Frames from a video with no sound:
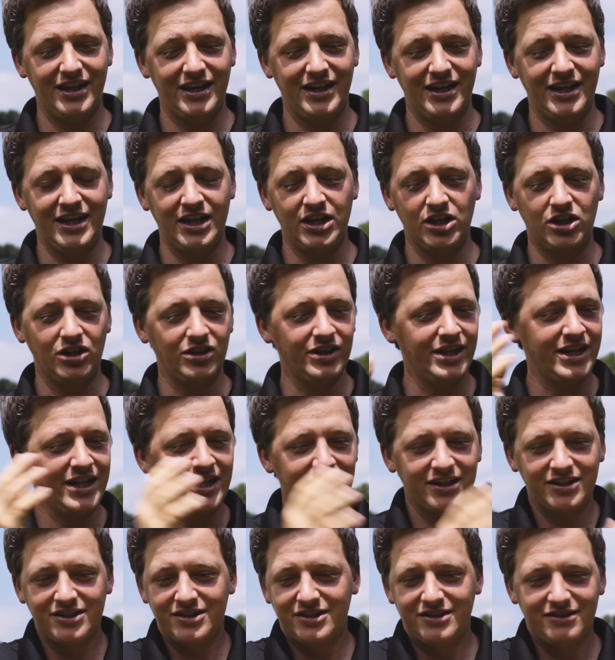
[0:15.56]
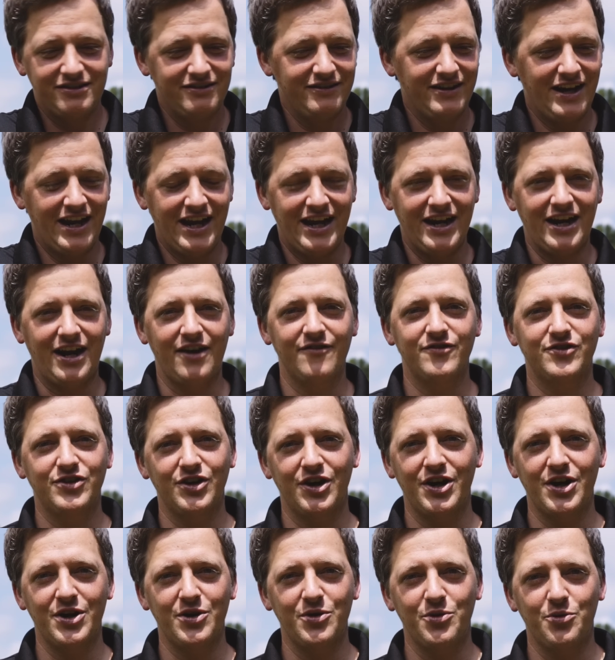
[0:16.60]
in clinics and I've
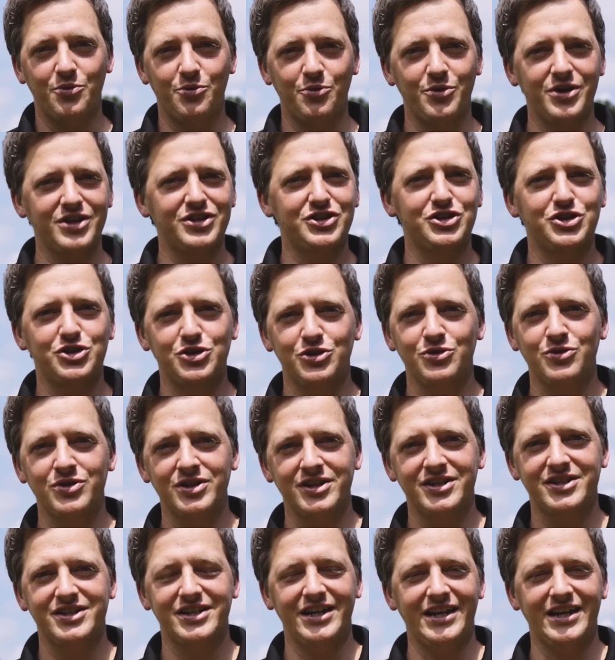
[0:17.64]
done with students,